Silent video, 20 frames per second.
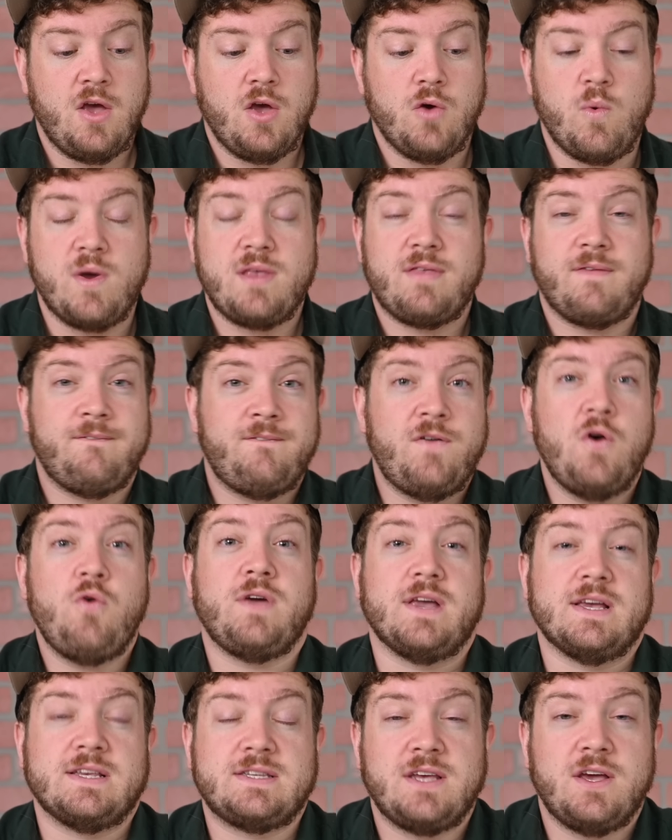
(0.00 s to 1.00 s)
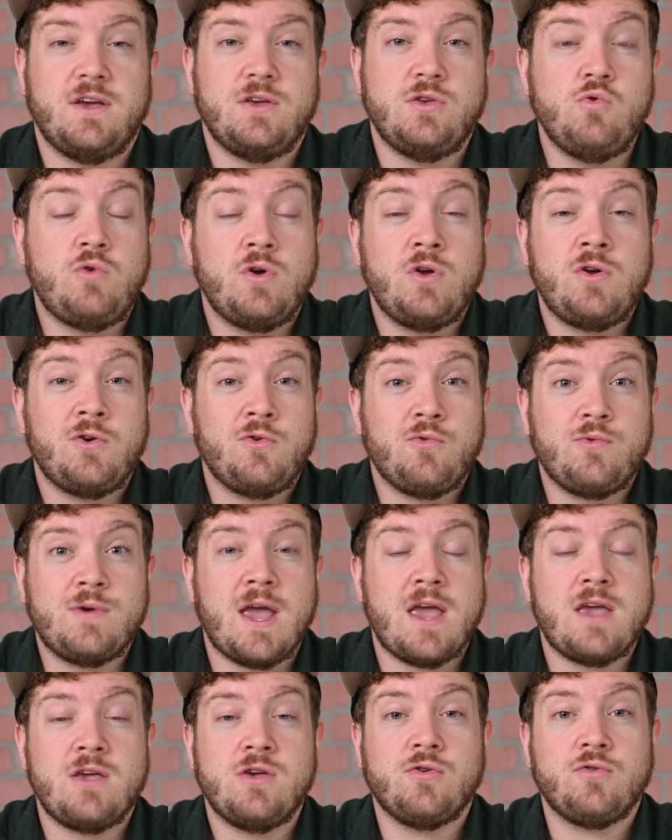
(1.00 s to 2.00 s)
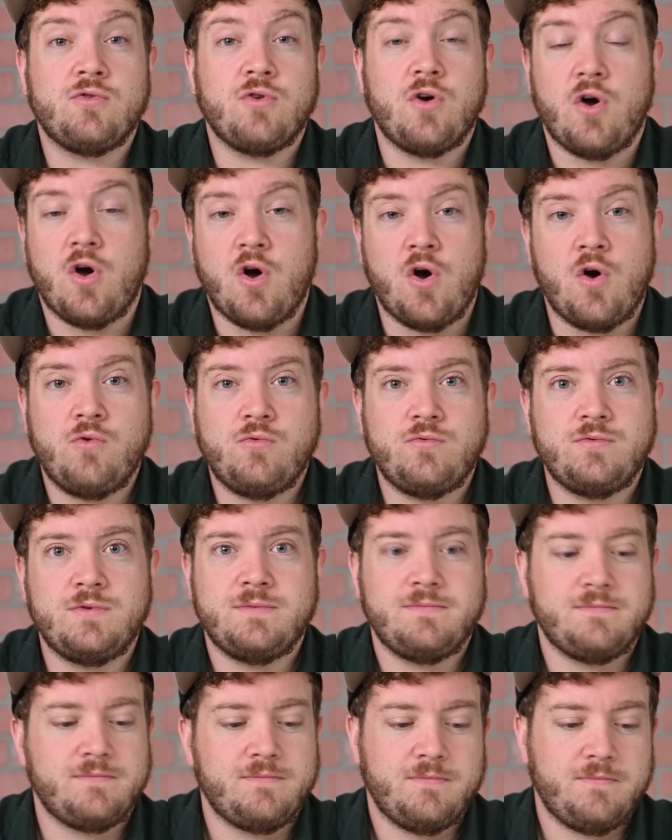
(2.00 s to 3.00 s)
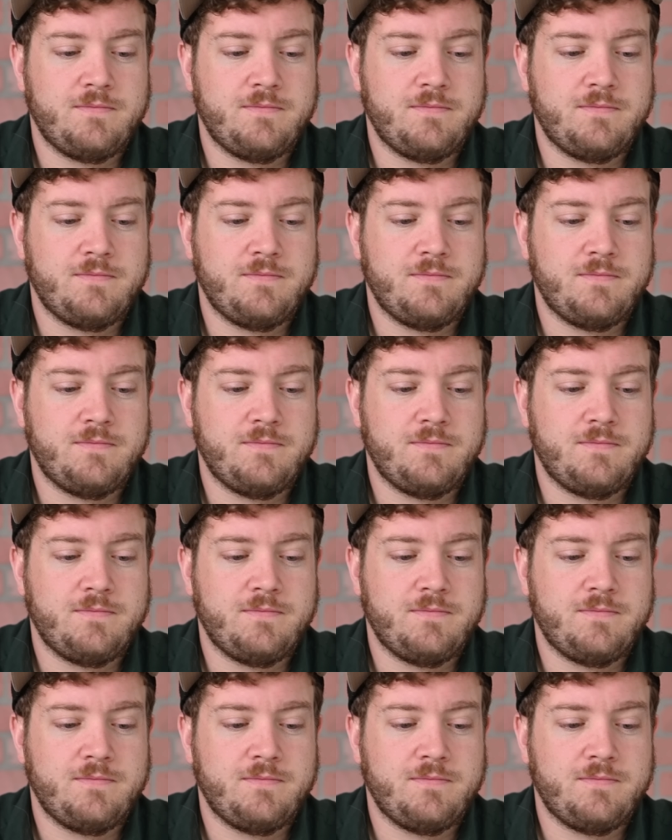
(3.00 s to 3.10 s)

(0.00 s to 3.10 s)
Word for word: With Focus, you can create your own